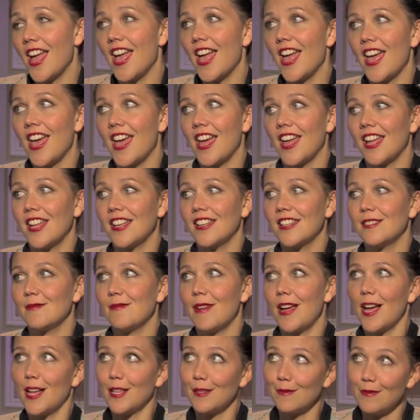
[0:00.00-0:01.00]
And
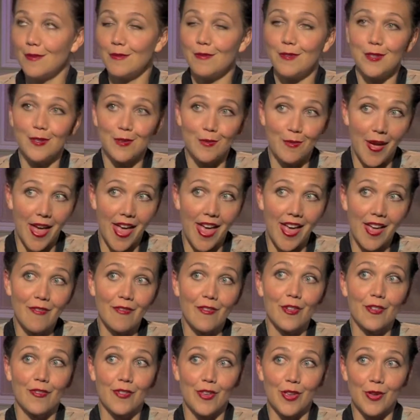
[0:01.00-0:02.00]
my husband was away
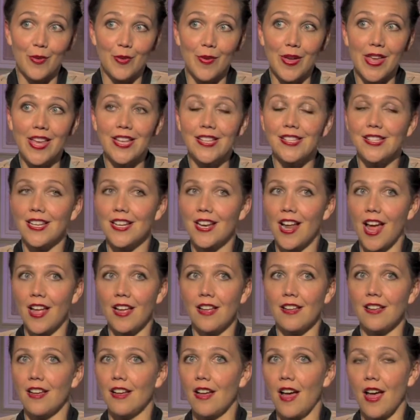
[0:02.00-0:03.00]
for a few weeks, and I,
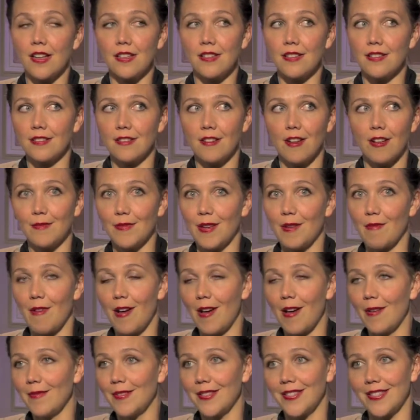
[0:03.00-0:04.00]
I just called my
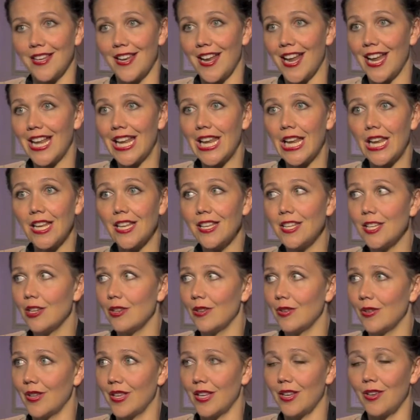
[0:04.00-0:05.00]
mom and said, I need
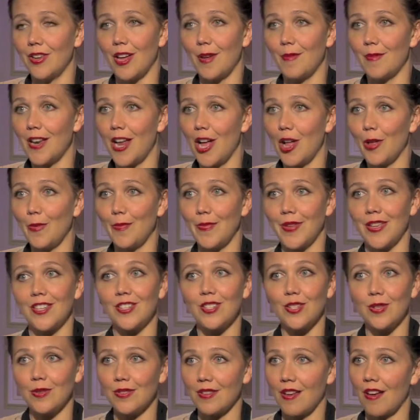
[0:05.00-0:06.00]
you. Can you come and help me? And
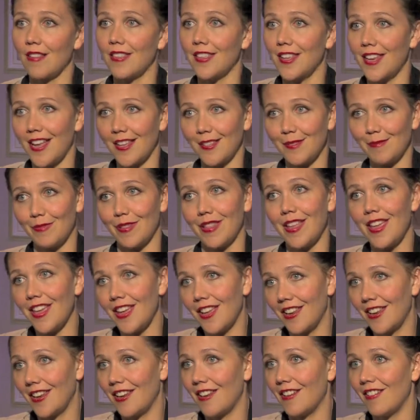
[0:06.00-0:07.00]
she was on the next
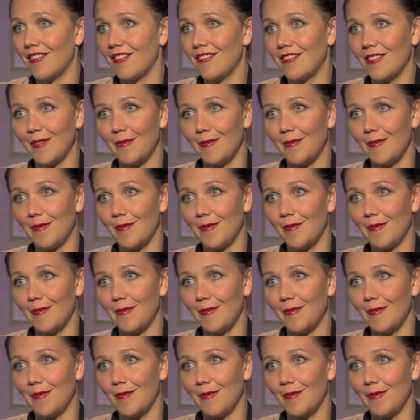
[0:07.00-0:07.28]
plane, you know?